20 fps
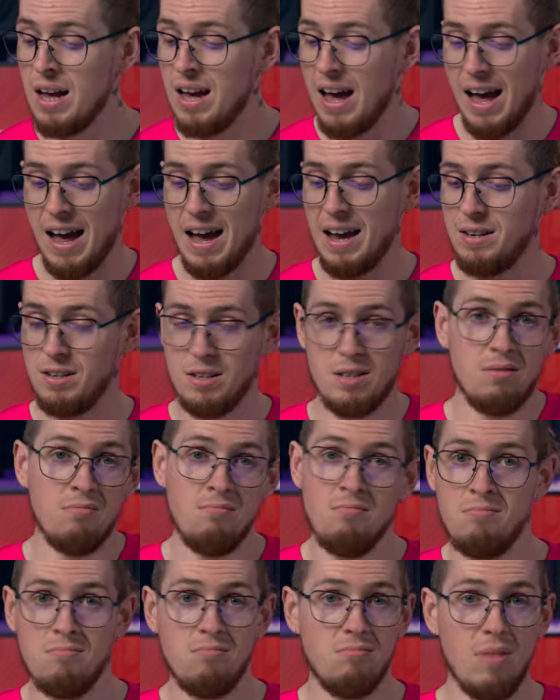And
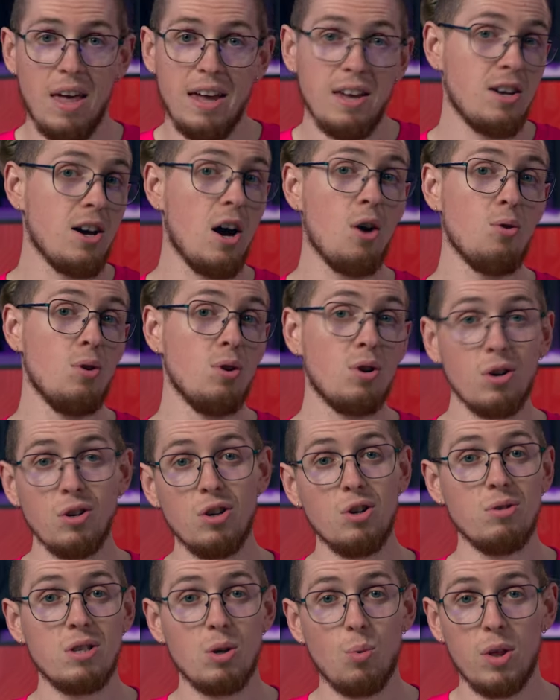there you go, you can
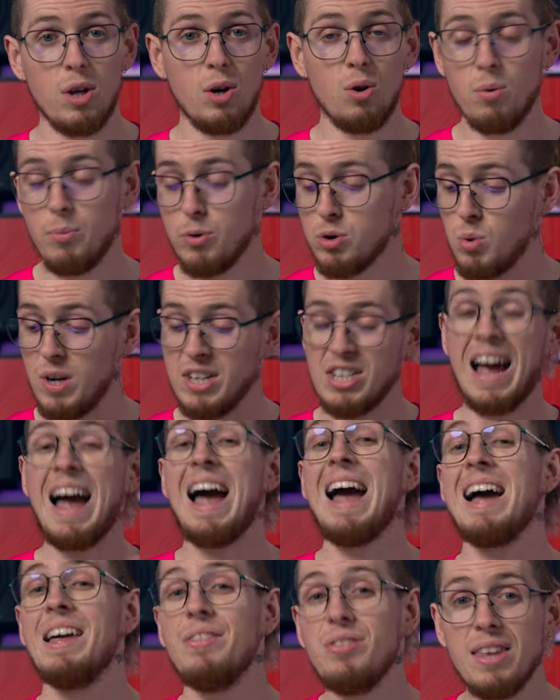use it with a normal Switch
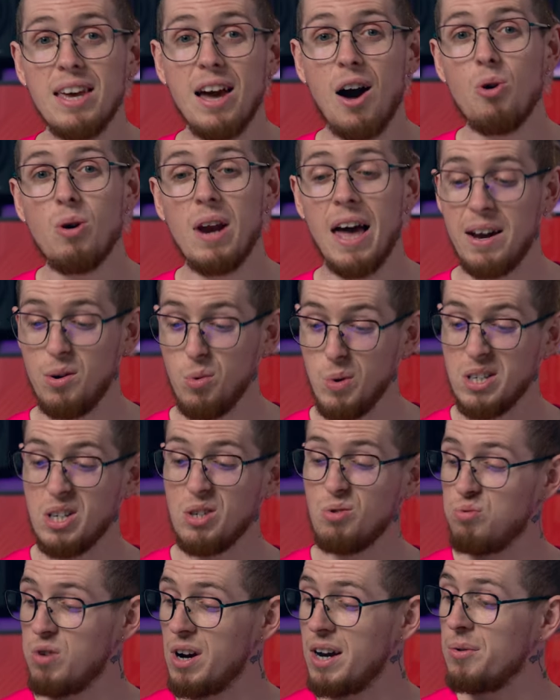and the OLED, which
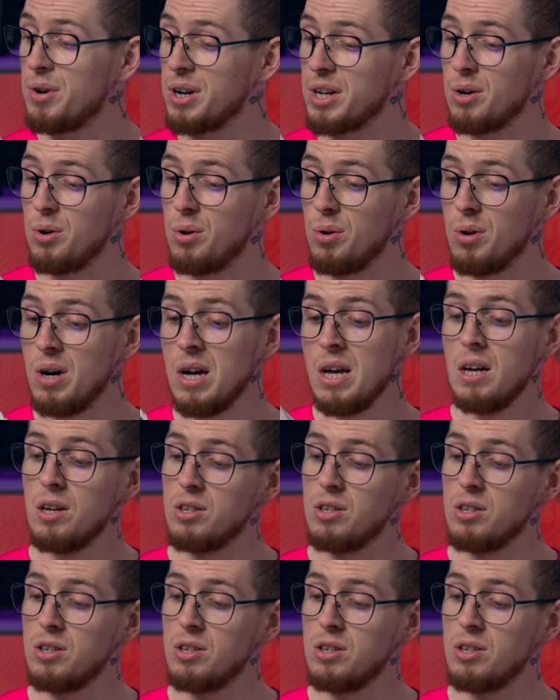is really, really cool.